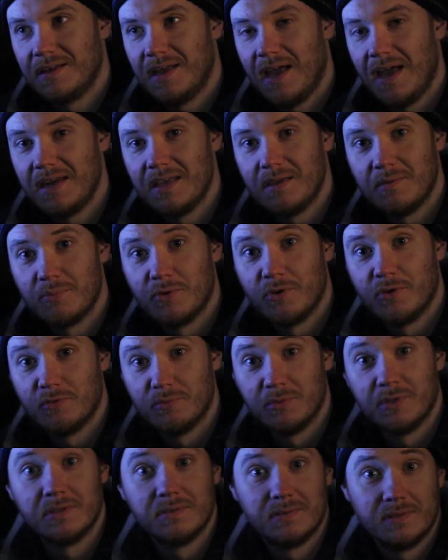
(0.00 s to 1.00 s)
any
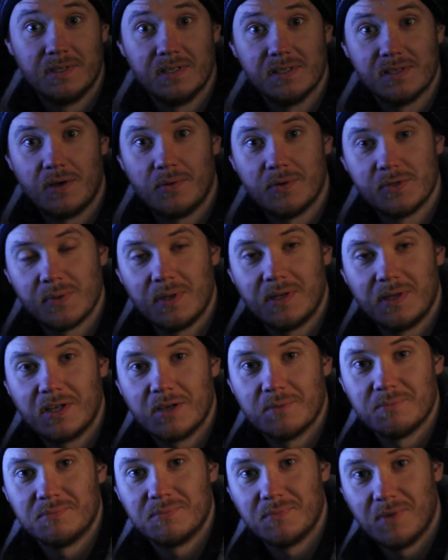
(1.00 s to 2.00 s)
improvement is always
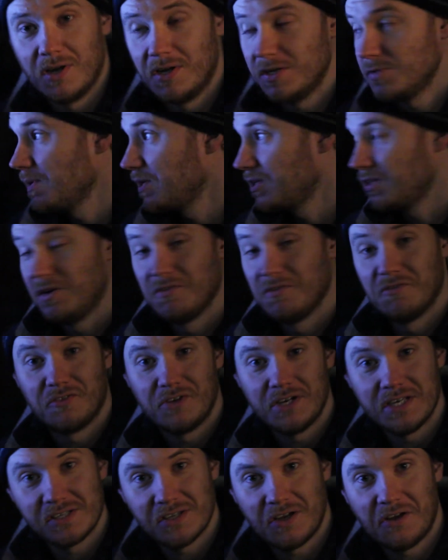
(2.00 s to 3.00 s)
welcome, especially on
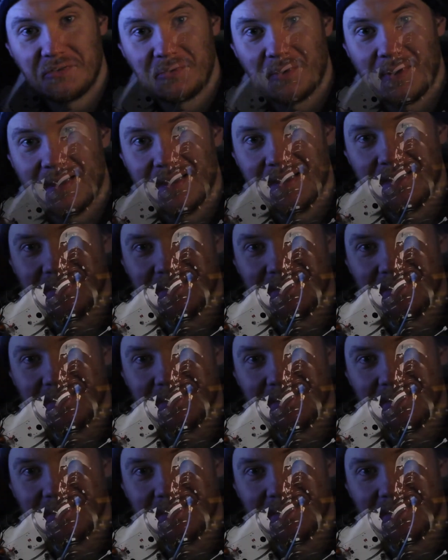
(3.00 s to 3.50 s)
free software.